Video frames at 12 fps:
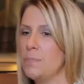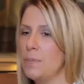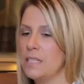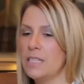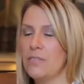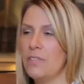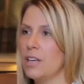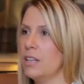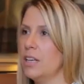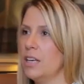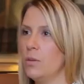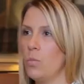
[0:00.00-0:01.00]

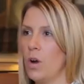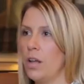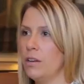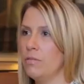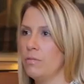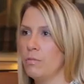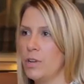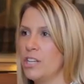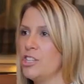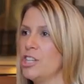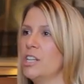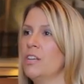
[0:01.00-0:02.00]
specifically in one
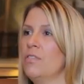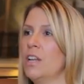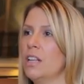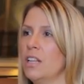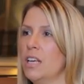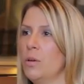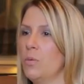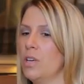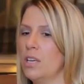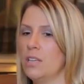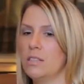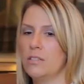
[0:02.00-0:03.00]
region of Italy.
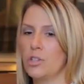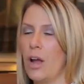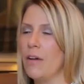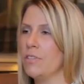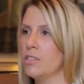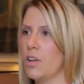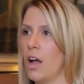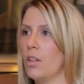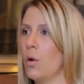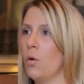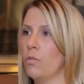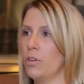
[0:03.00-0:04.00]
We traveled
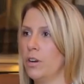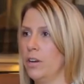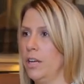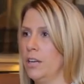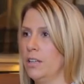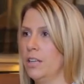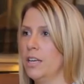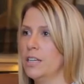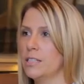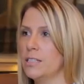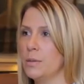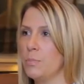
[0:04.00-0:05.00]
all over
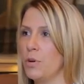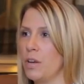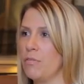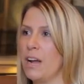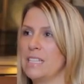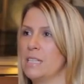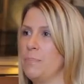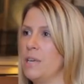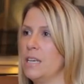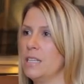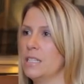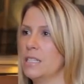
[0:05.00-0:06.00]
Italy to bring
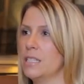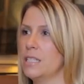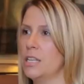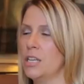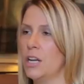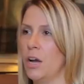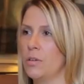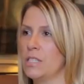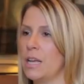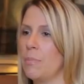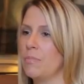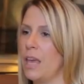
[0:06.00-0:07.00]
recipes. You know,
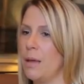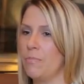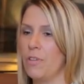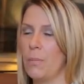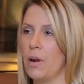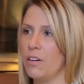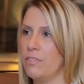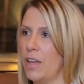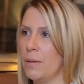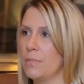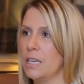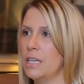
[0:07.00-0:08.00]
some came from our
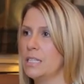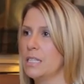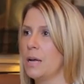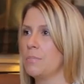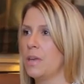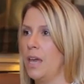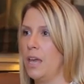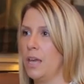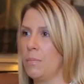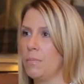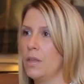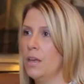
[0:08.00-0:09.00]
family, some
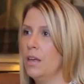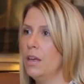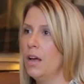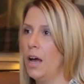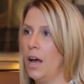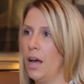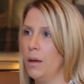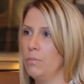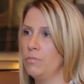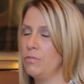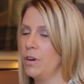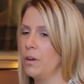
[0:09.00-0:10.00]
came
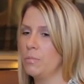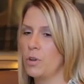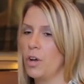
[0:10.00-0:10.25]
um, from